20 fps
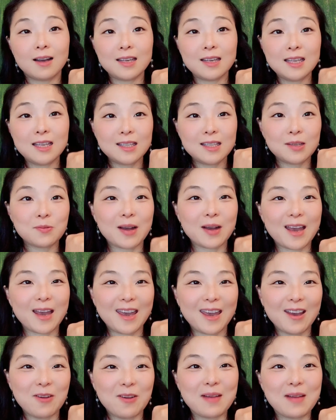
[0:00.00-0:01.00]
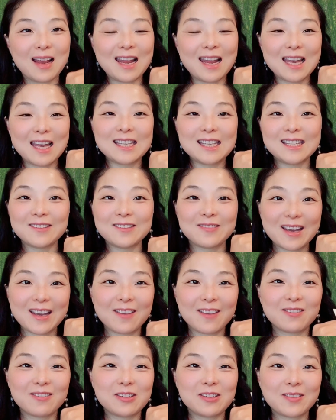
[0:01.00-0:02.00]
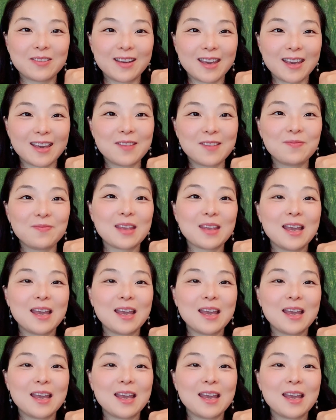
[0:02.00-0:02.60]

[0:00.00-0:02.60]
easy way or my lazy way of doing it.